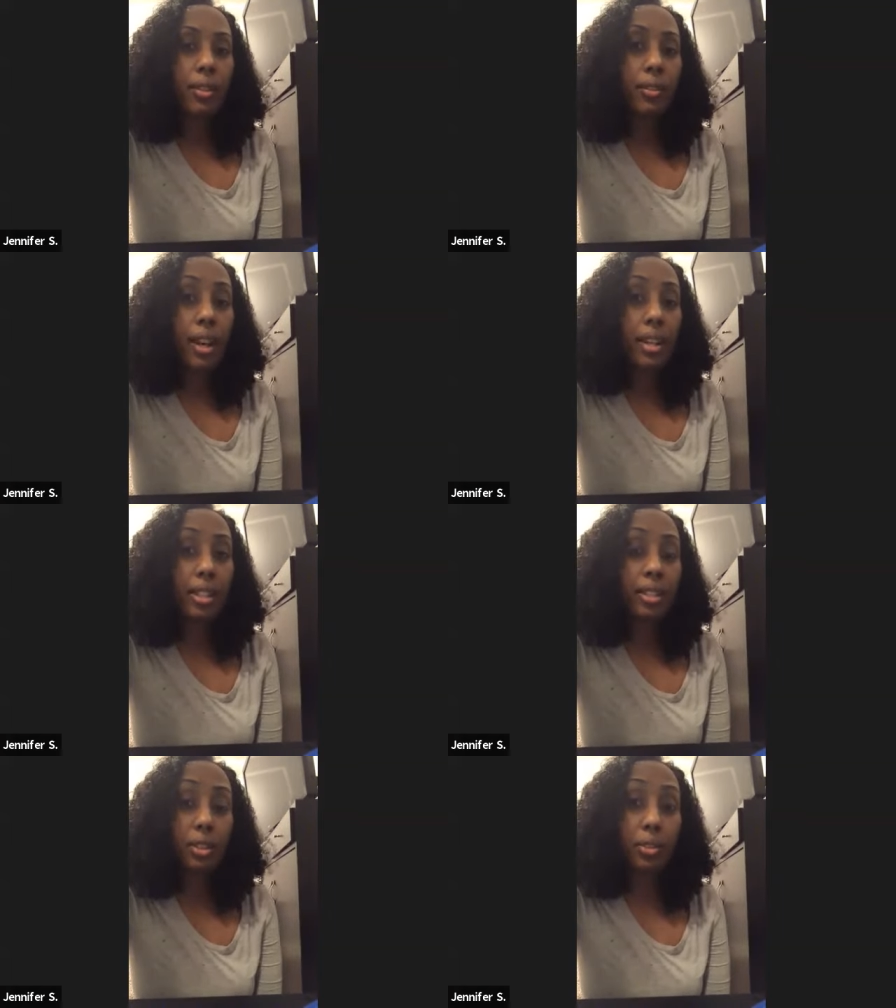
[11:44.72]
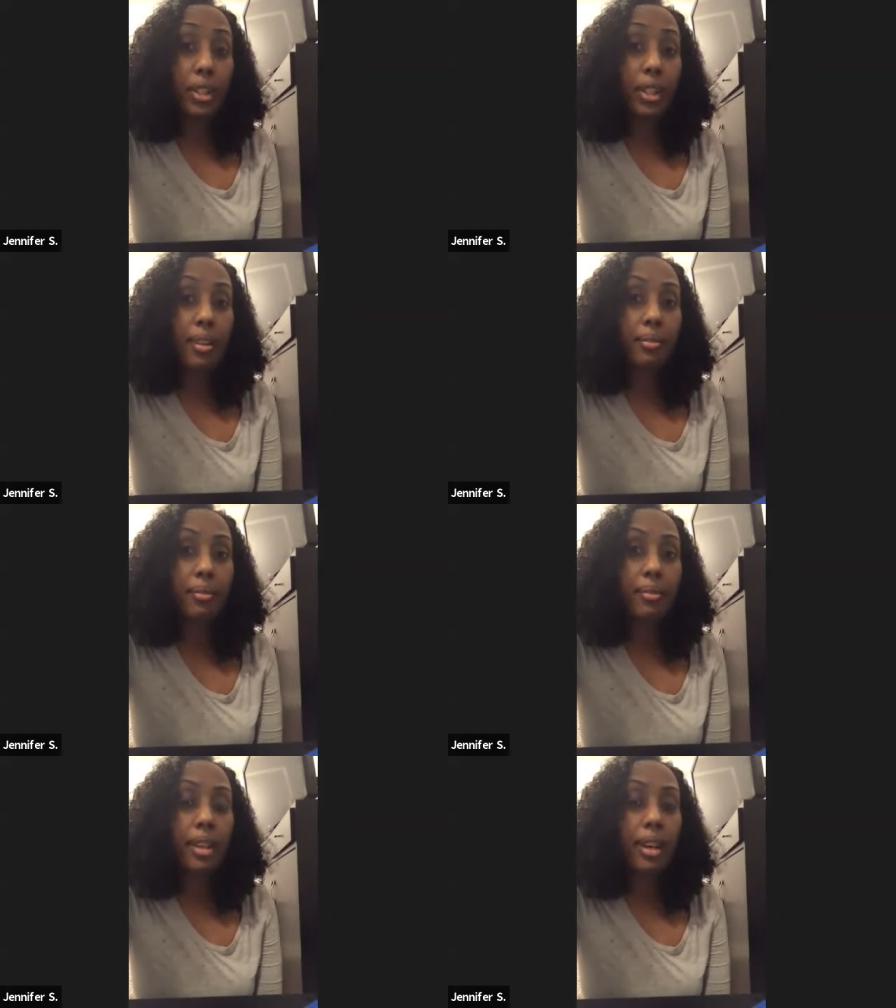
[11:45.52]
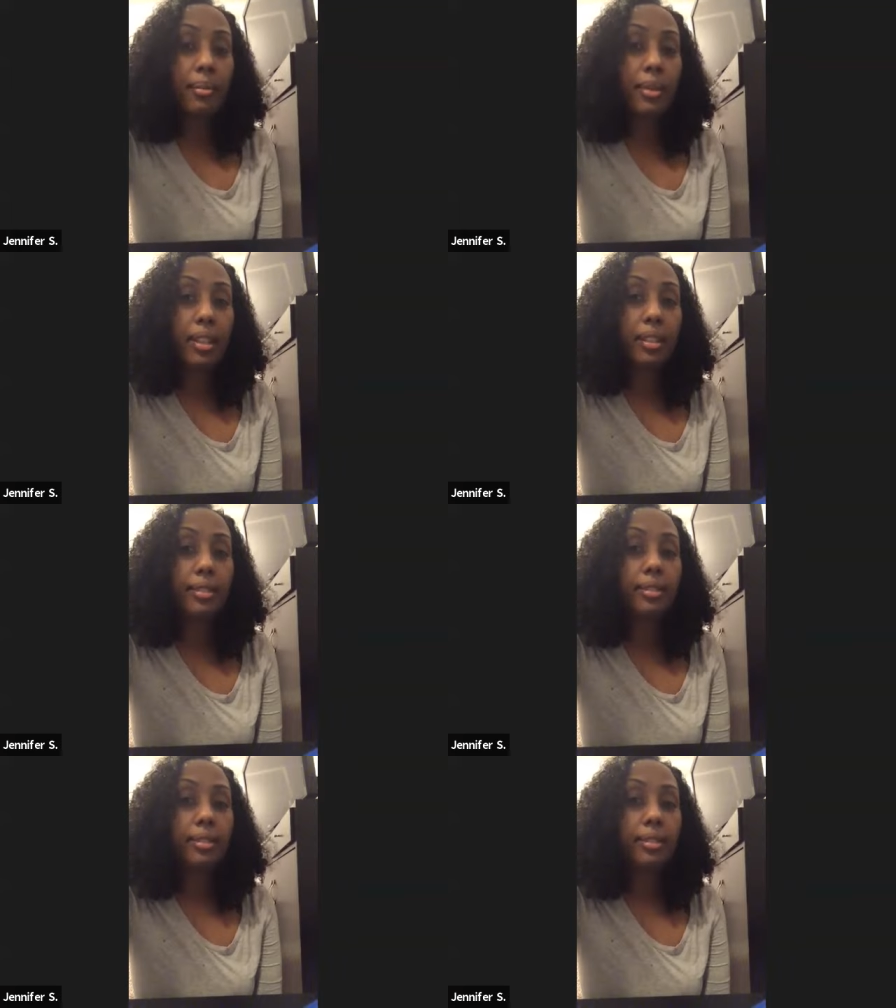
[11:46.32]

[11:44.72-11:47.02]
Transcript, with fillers: financial freedom. I mean,